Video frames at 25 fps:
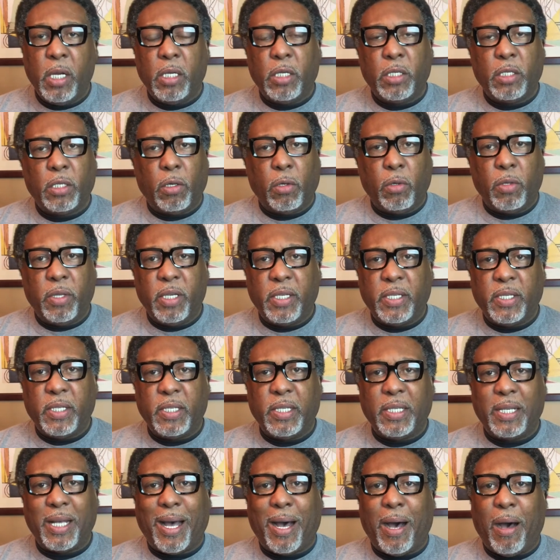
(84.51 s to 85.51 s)
So this
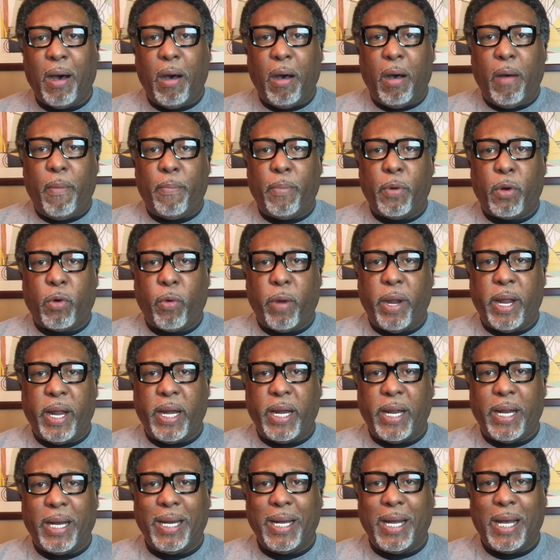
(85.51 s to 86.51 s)
is an
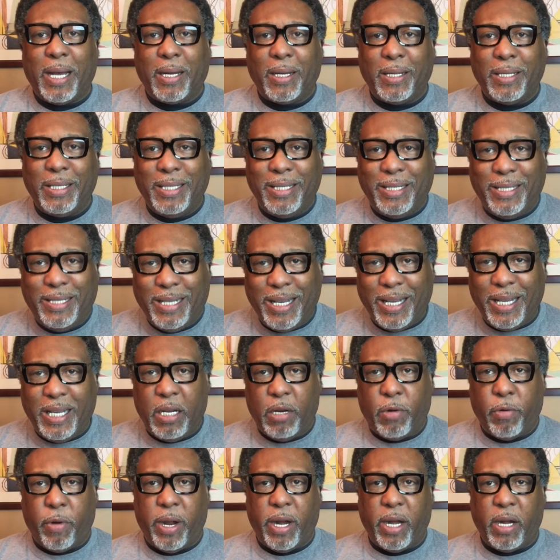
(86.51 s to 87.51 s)
upgrading, not a
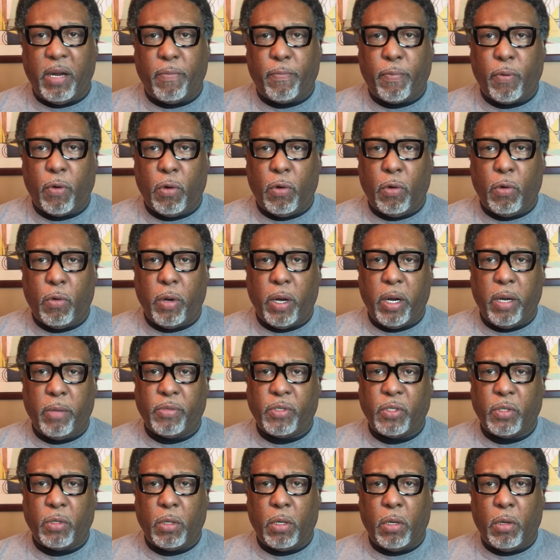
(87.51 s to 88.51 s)
degrading program.
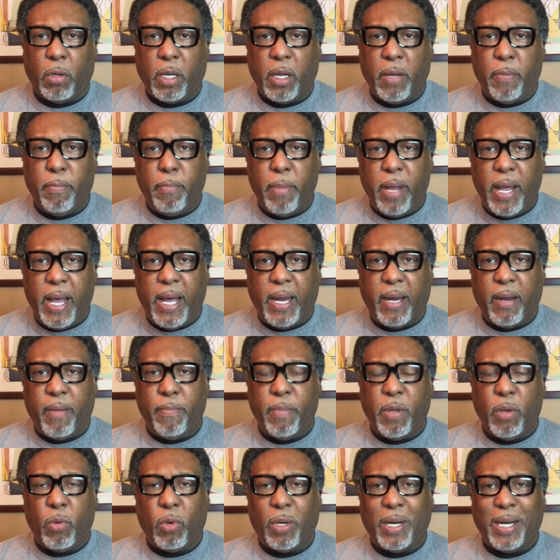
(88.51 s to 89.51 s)
So don't get mad at
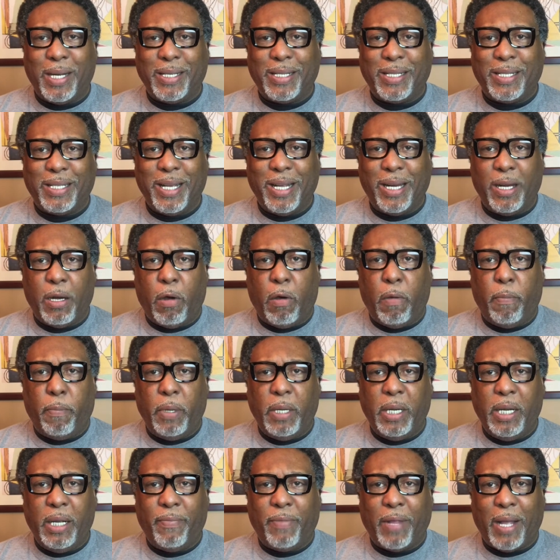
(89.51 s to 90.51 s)
me when I say don't
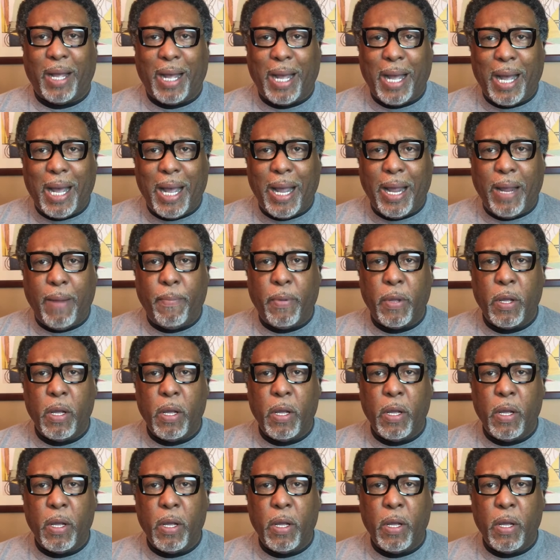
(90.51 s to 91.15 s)
believe the hype.